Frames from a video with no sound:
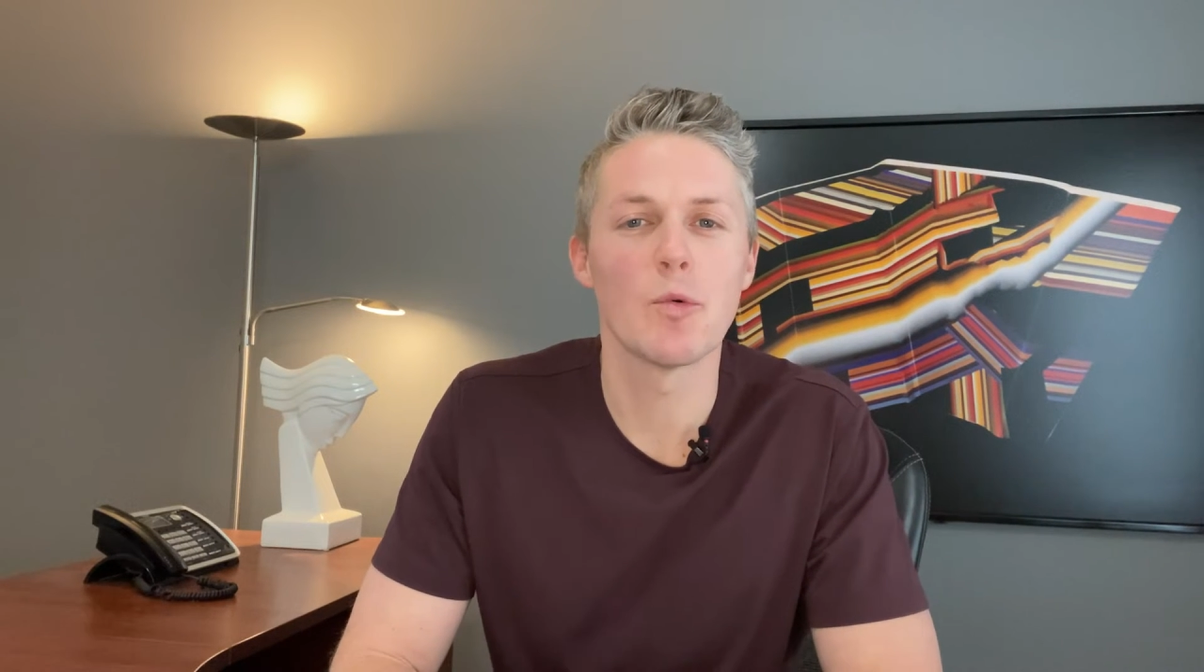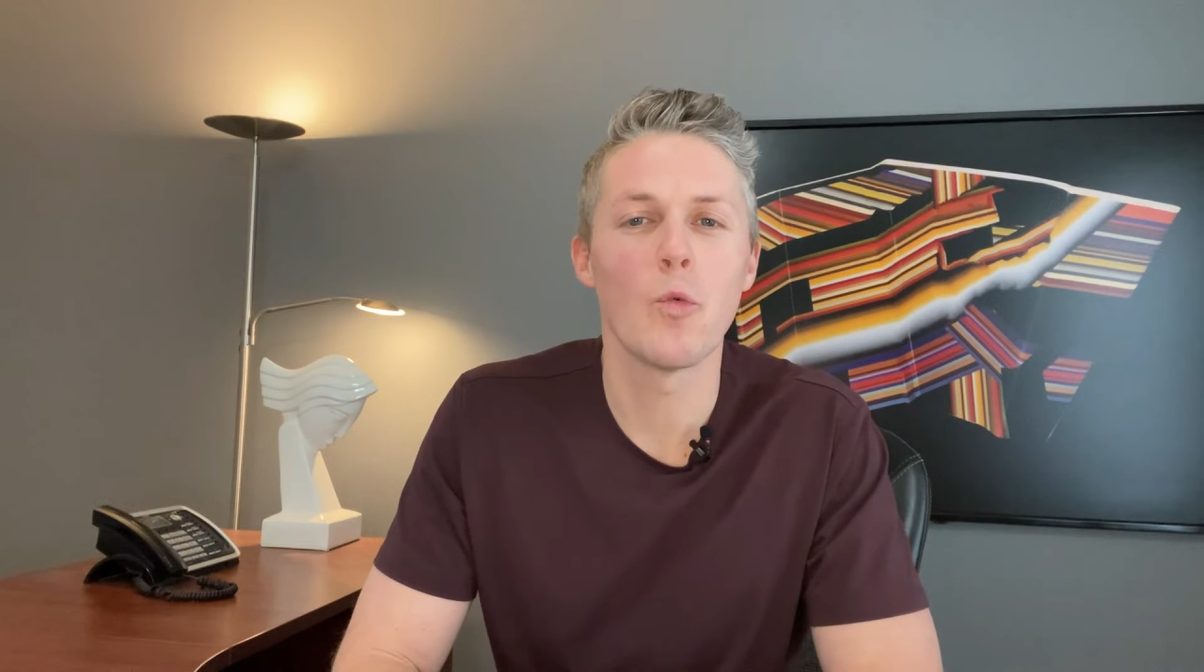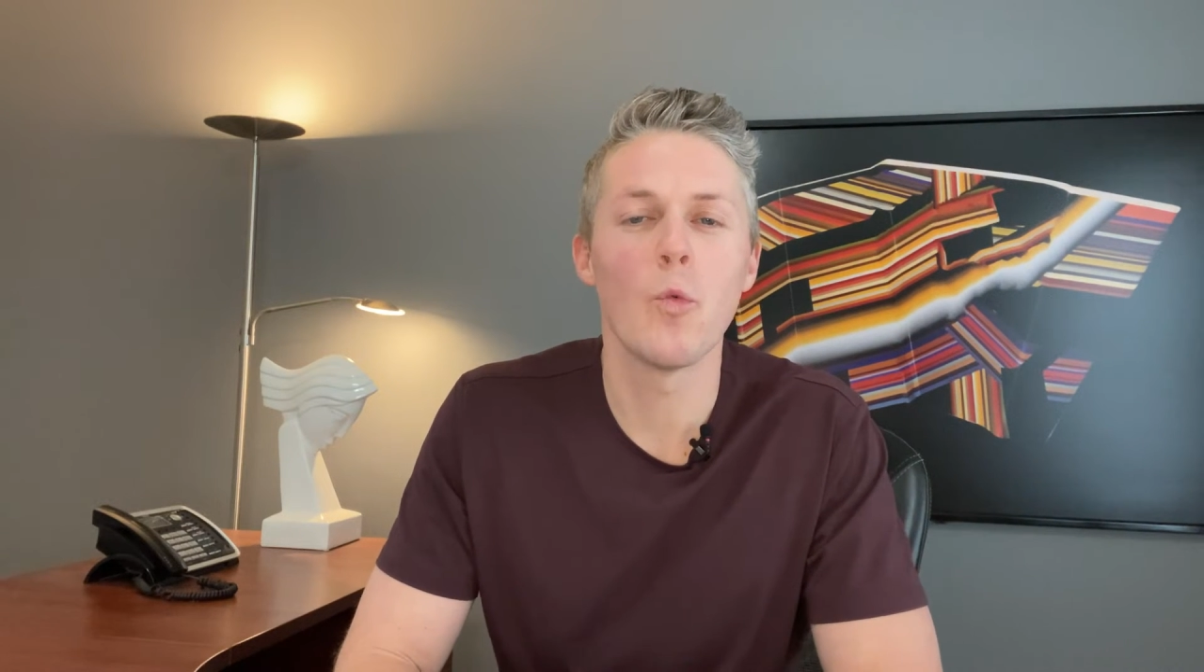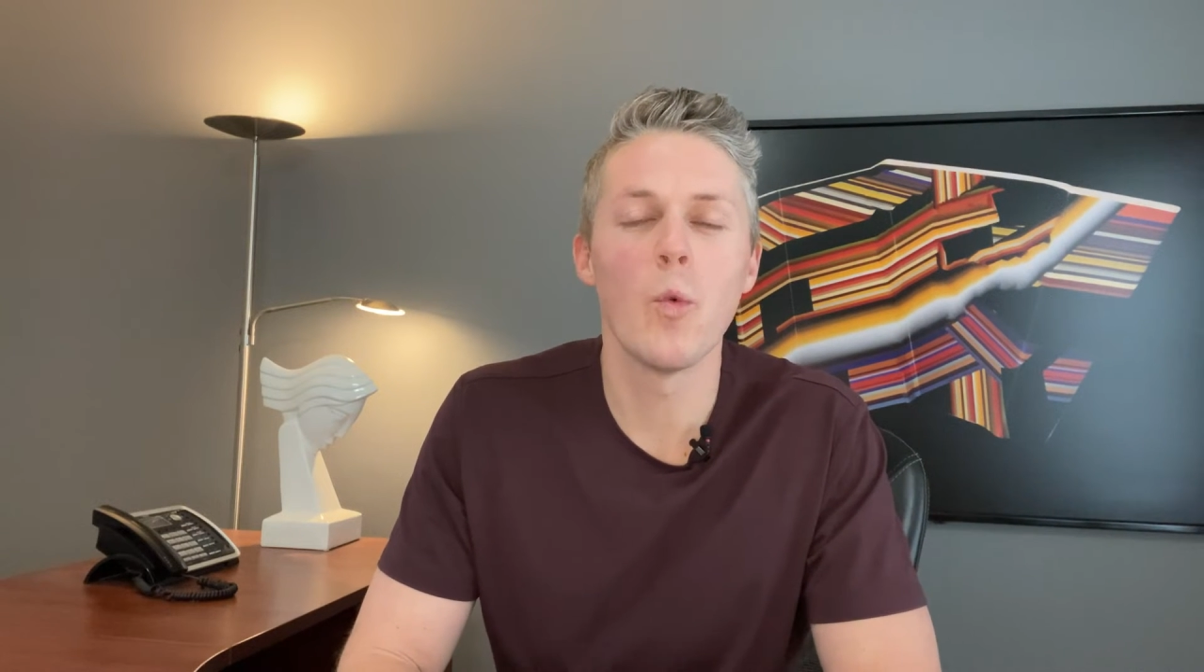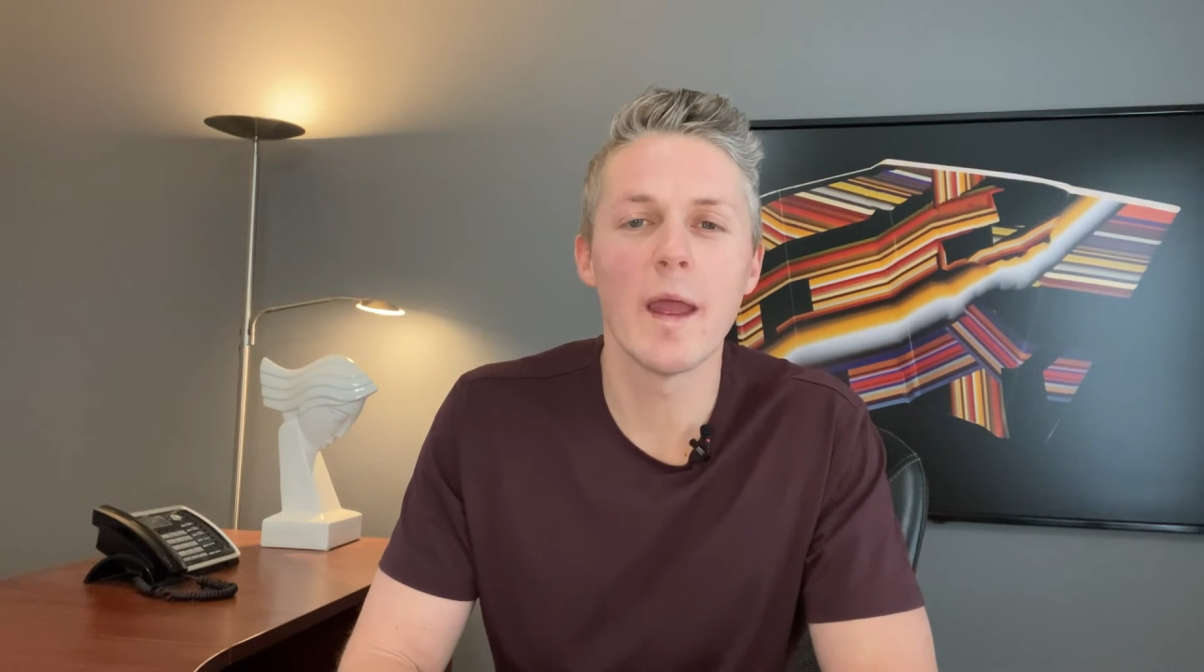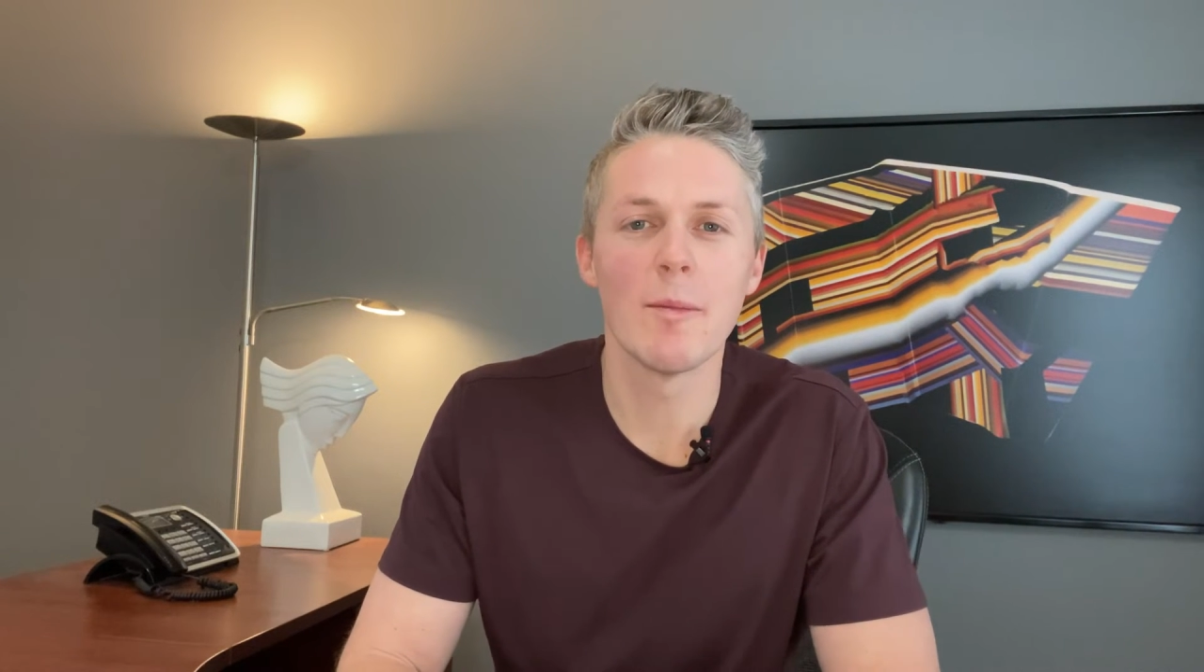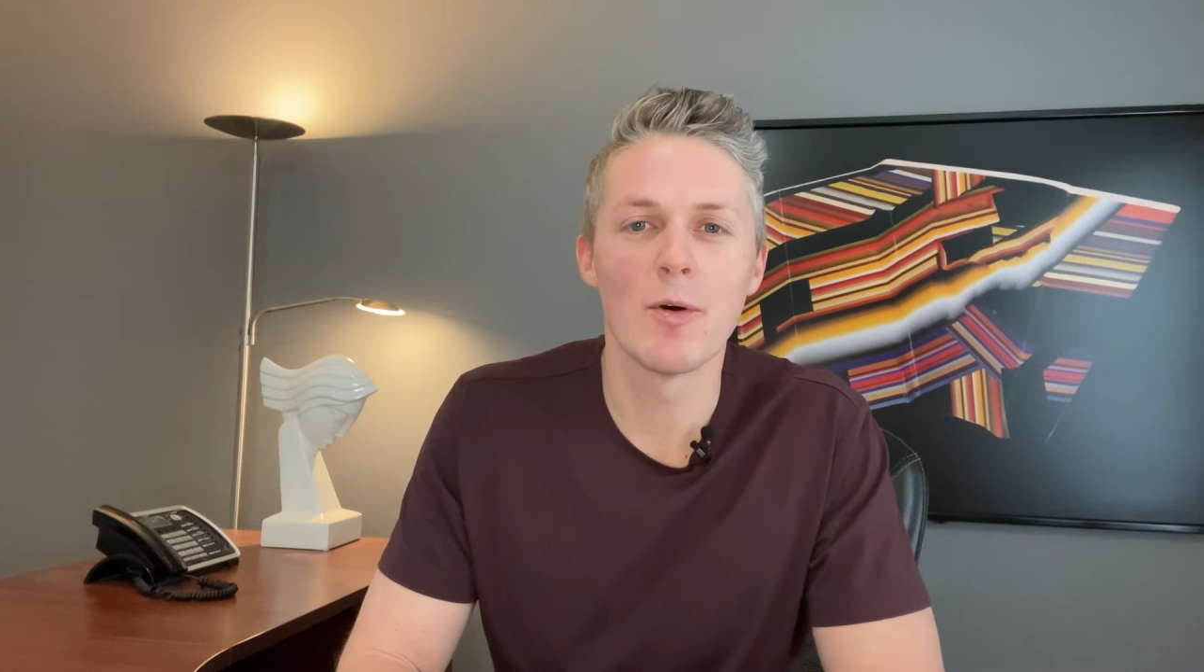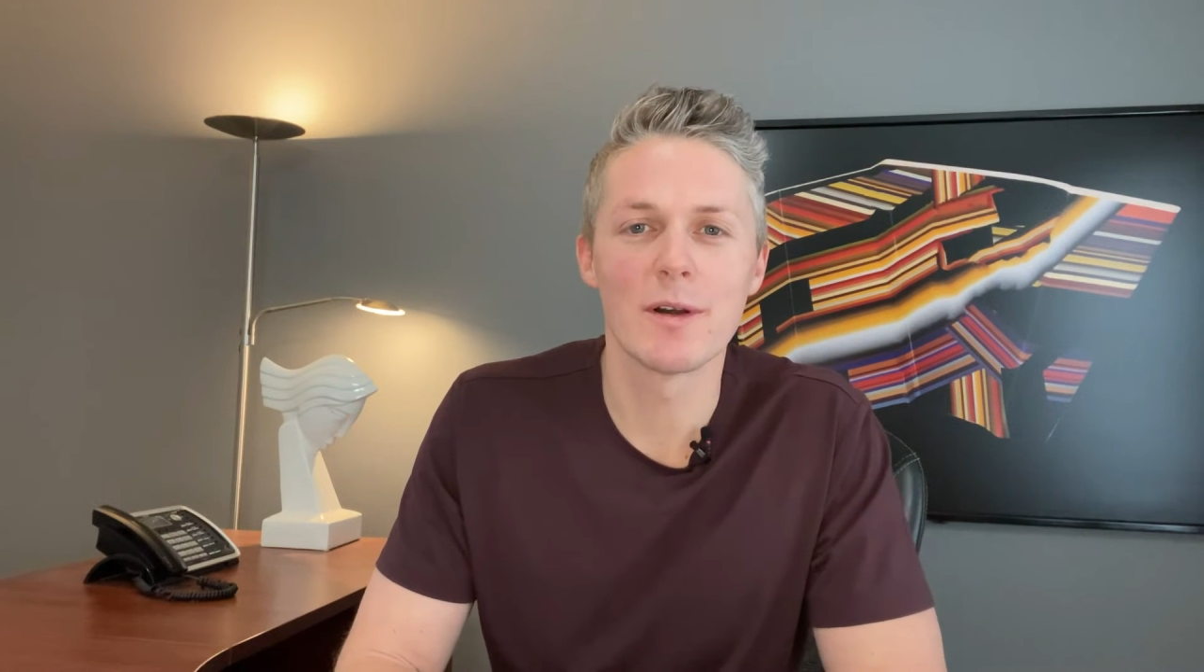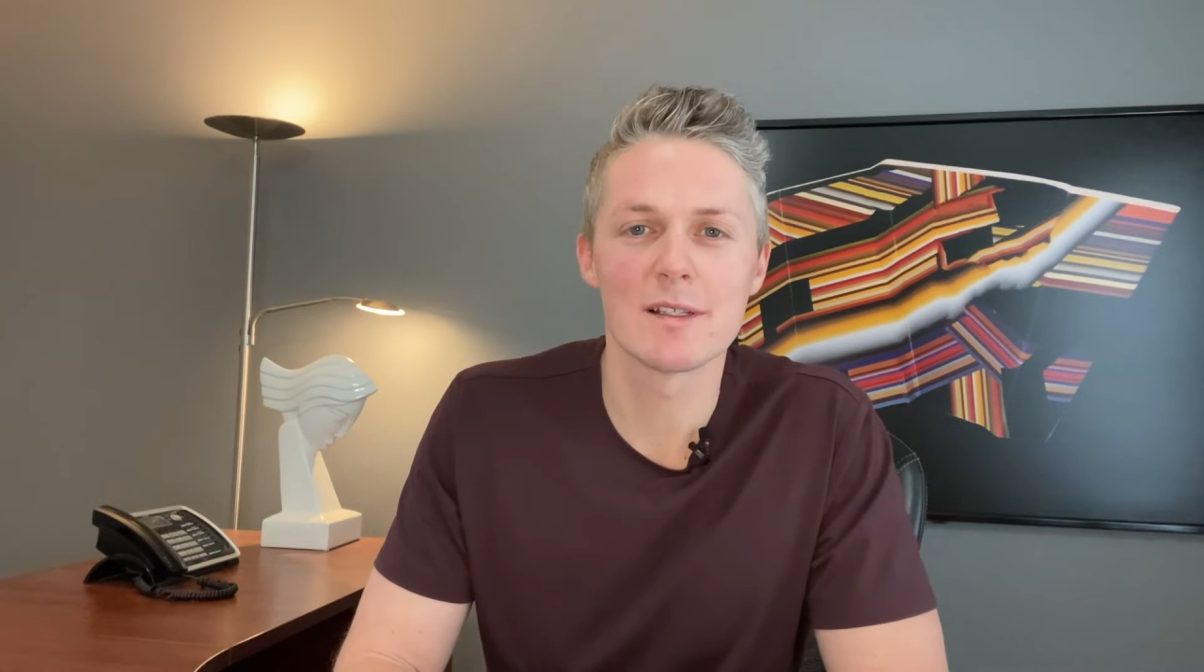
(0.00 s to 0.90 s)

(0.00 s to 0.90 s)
way more